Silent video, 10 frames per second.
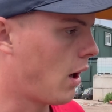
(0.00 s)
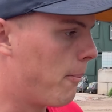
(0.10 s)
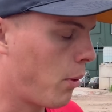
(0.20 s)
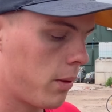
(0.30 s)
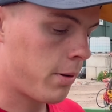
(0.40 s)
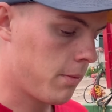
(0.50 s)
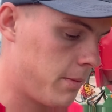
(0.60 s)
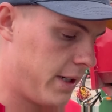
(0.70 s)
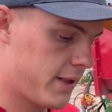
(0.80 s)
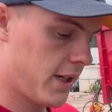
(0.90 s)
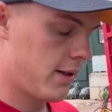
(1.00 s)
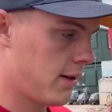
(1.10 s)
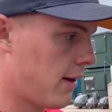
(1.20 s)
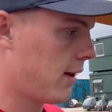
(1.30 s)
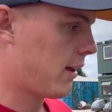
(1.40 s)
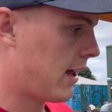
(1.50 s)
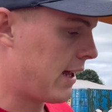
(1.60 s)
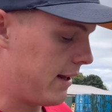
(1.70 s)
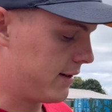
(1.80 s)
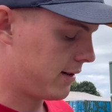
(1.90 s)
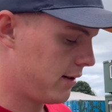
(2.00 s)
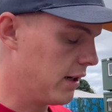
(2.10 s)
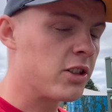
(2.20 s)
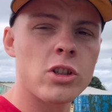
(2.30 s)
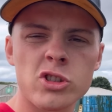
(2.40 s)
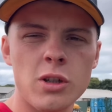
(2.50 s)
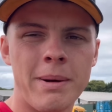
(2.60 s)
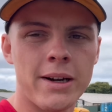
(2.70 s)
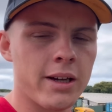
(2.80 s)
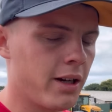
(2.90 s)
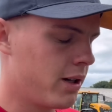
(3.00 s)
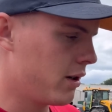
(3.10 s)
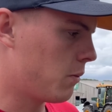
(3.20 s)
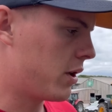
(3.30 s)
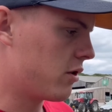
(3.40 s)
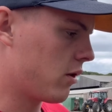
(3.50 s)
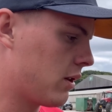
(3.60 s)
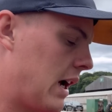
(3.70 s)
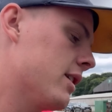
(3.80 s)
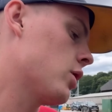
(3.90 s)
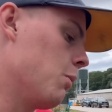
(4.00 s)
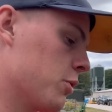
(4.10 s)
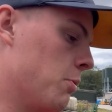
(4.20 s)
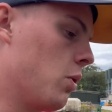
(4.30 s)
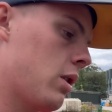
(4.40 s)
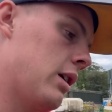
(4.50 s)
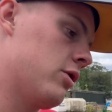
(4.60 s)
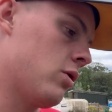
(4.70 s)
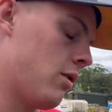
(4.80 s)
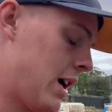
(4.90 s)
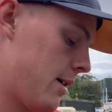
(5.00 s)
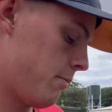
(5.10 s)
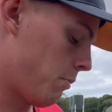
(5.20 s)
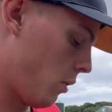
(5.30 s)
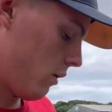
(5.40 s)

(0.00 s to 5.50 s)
But the problem is it's not too bad when you're on Tom's milk. It's alright. But,